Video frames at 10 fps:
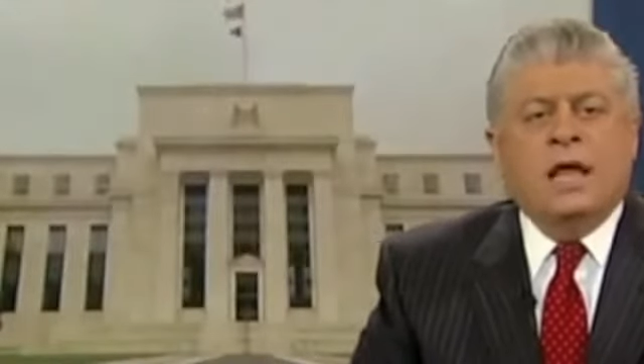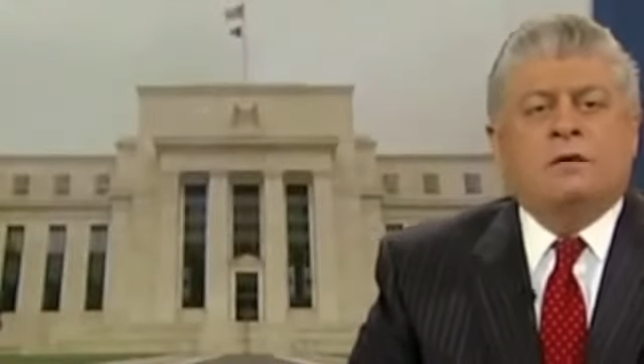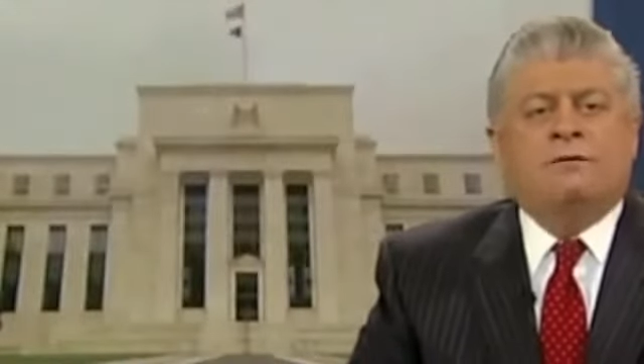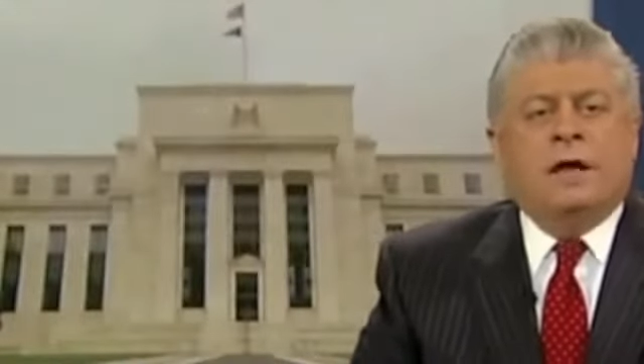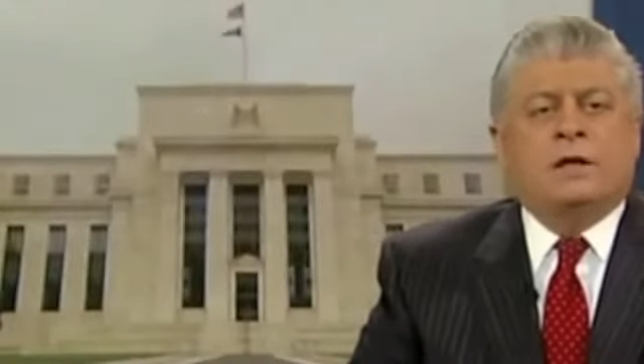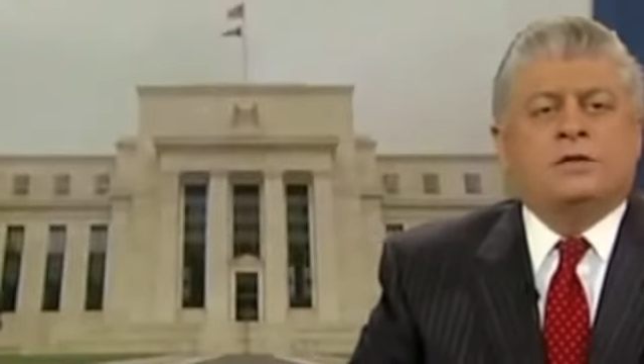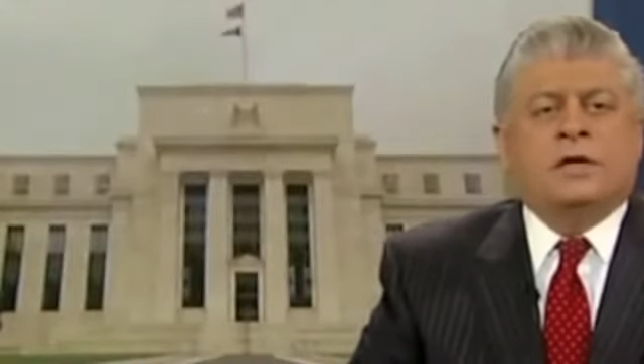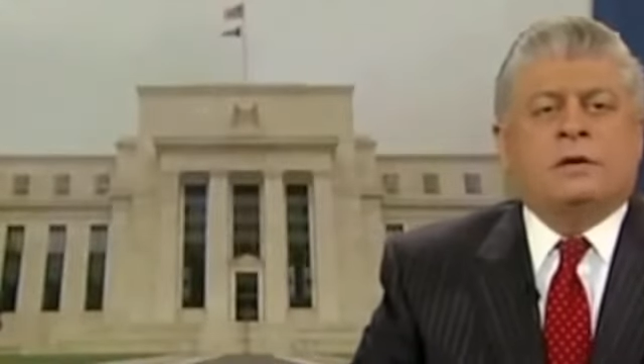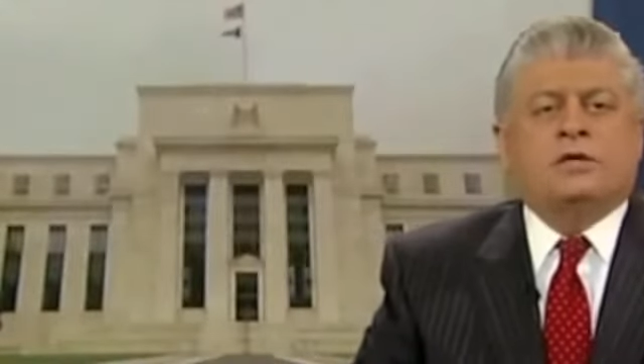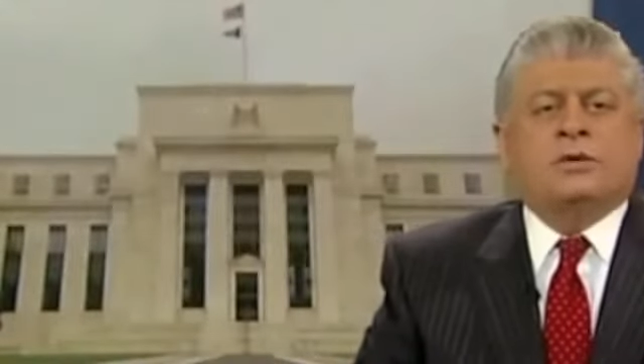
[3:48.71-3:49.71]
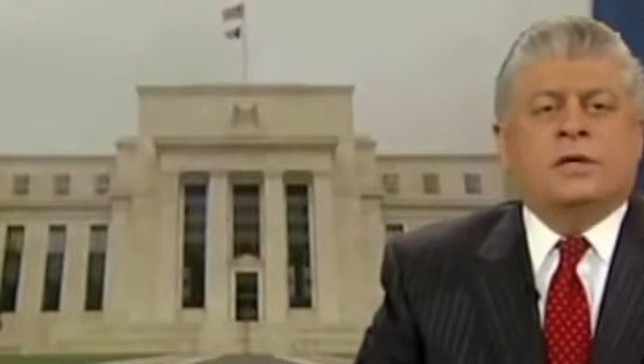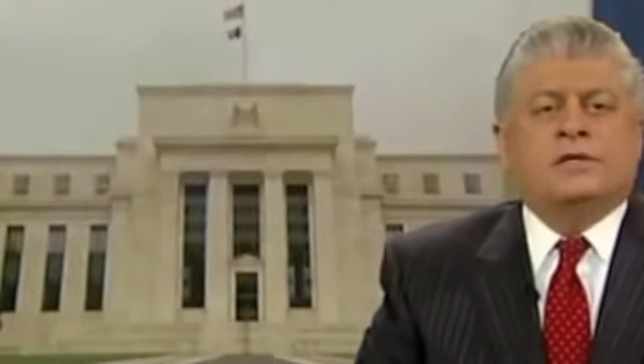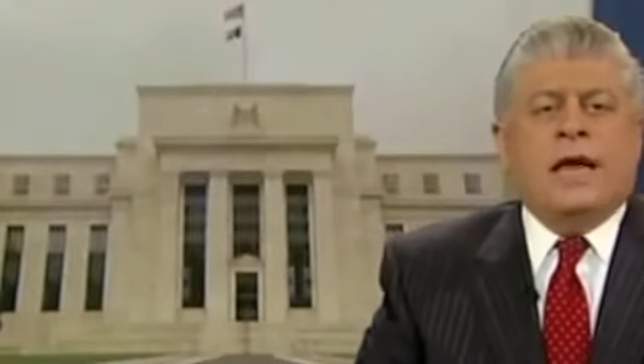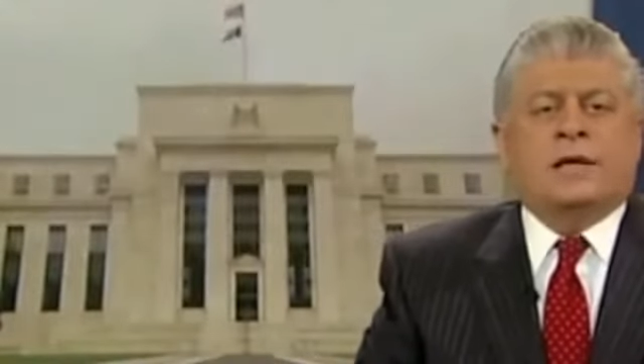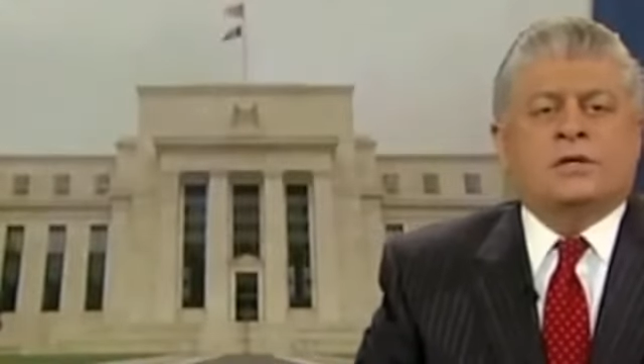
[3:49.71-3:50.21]
in voluntary
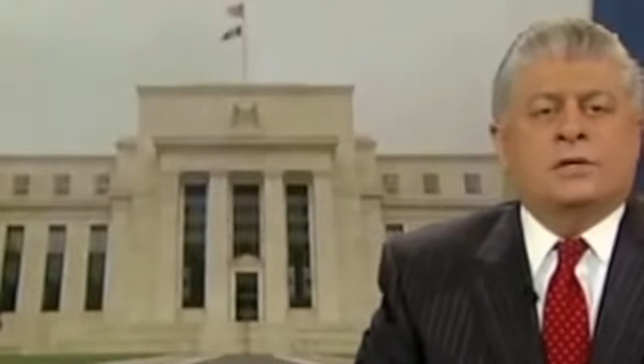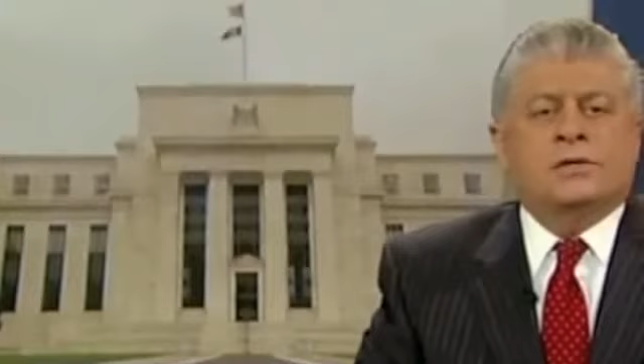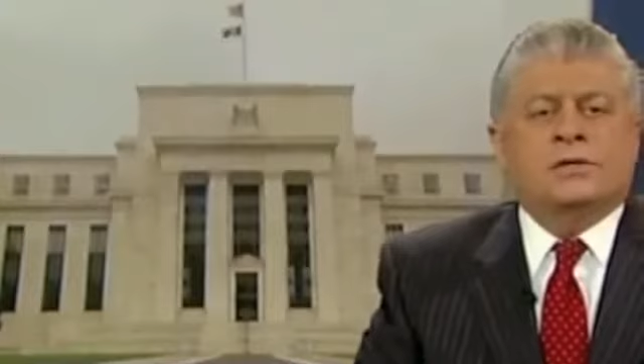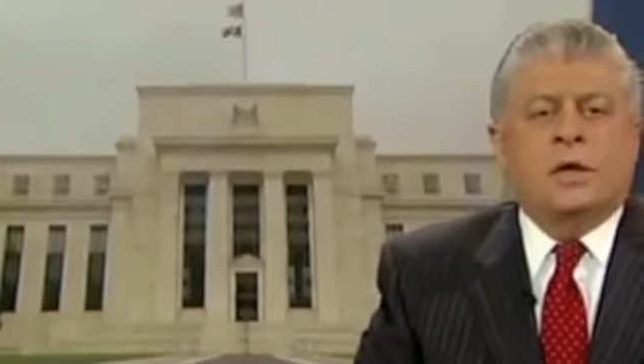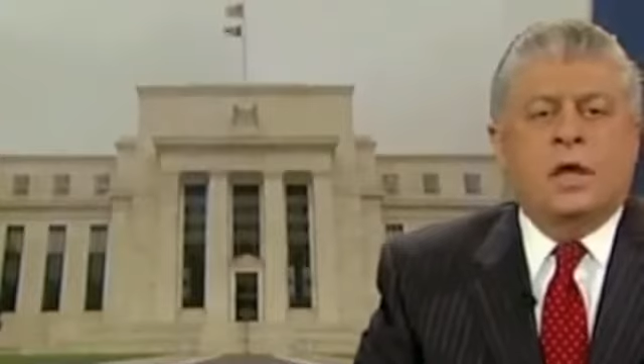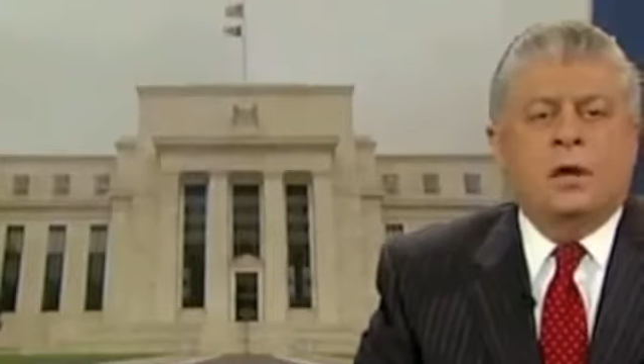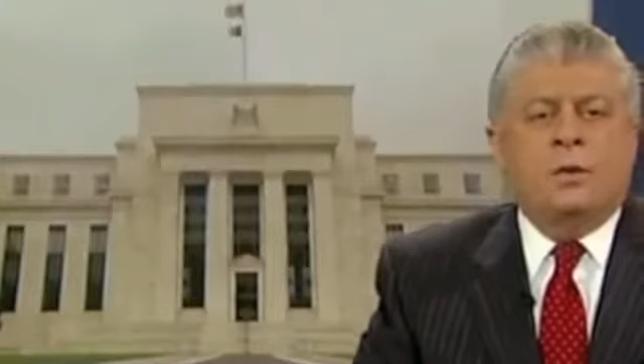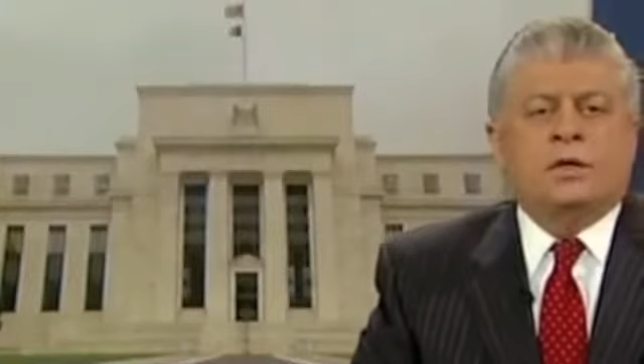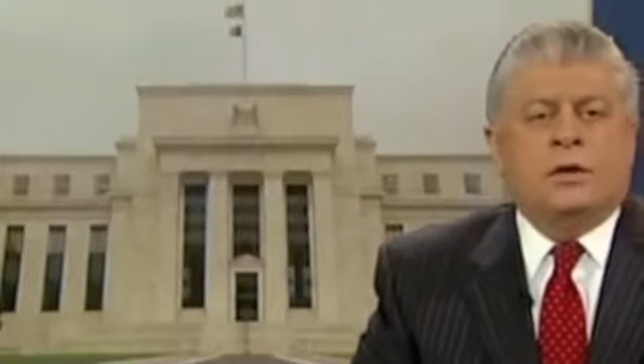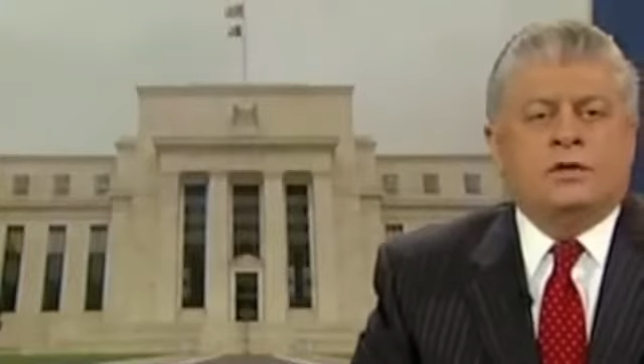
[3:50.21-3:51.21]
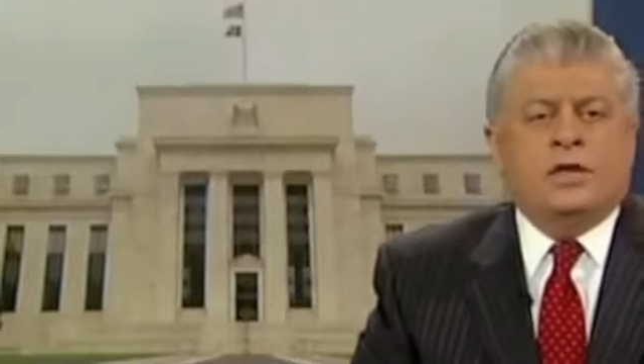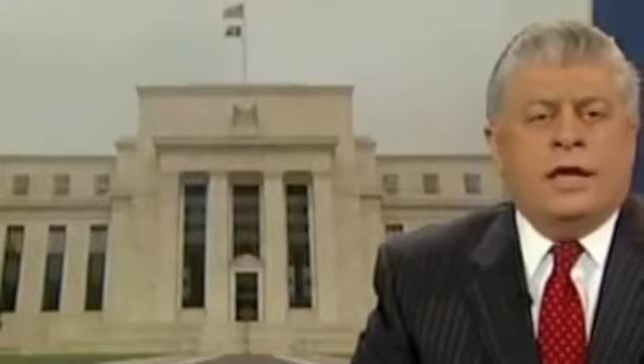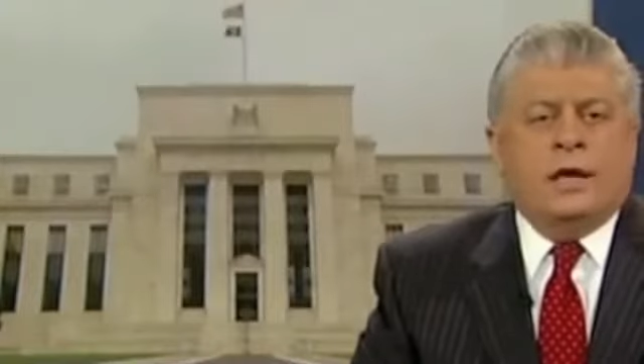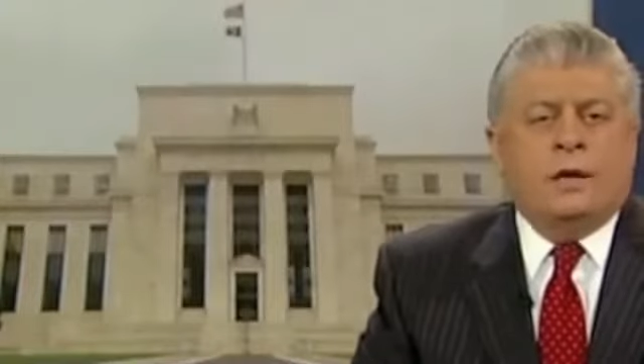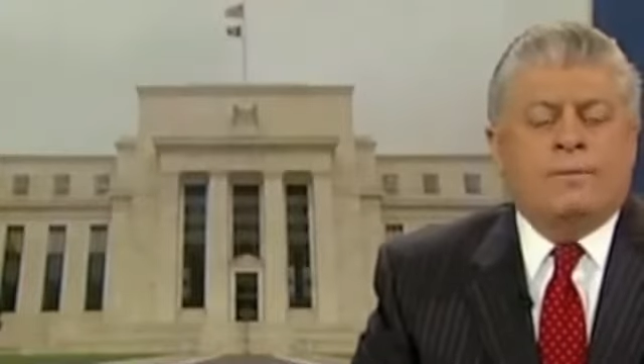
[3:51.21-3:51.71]
transactions, we'd go to
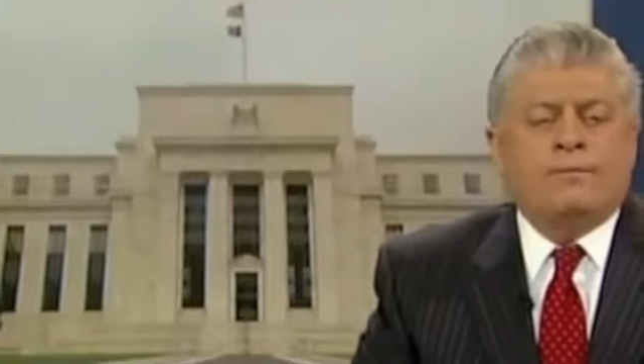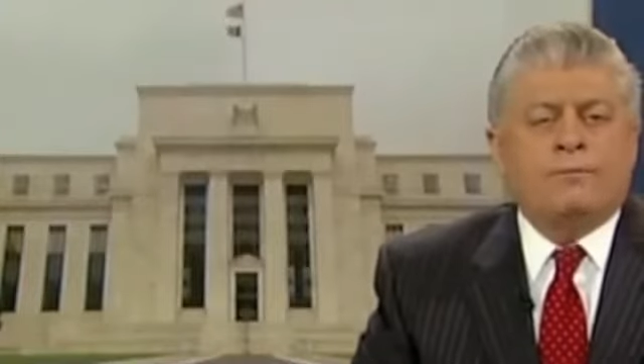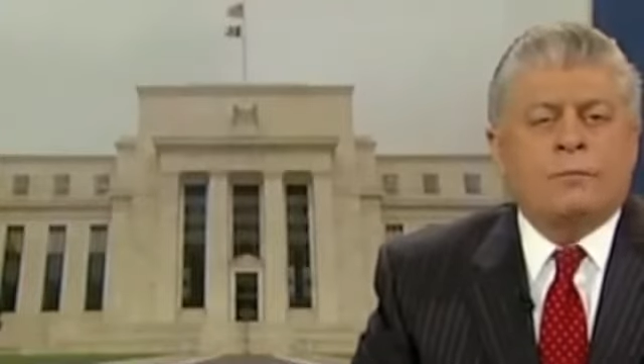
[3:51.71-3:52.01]
jail.